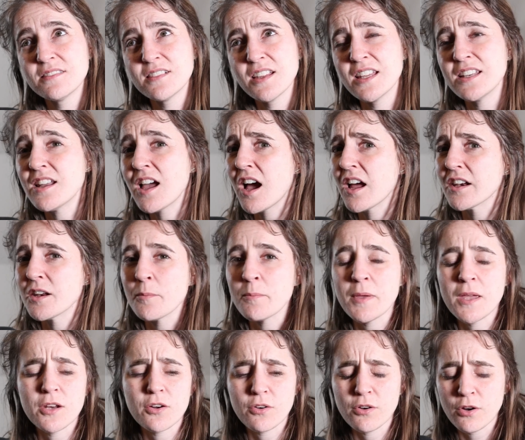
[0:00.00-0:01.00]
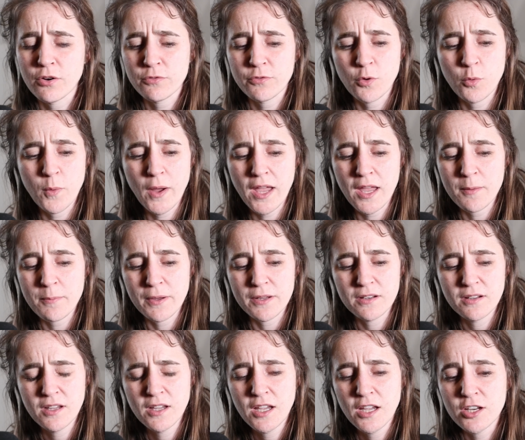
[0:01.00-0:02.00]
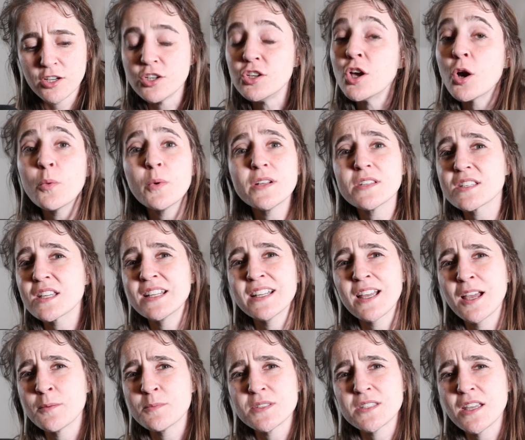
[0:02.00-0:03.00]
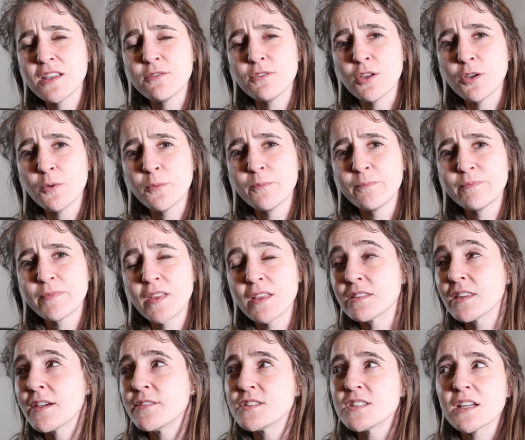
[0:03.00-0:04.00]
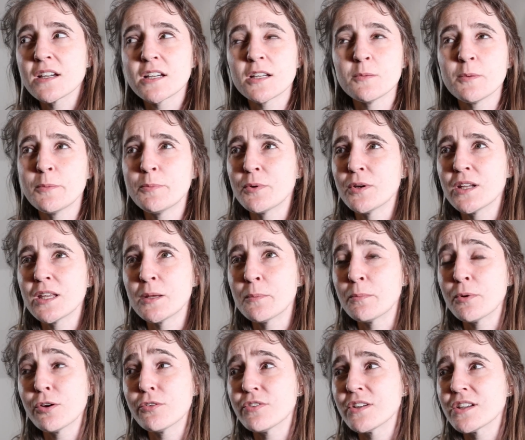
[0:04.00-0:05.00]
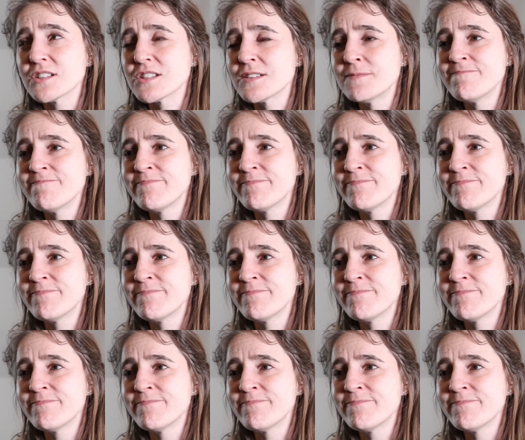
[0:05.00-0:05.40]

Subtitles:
And not in a mean or hurtful way, but no one is going to come save you. Life's not going to be pretty and perfect.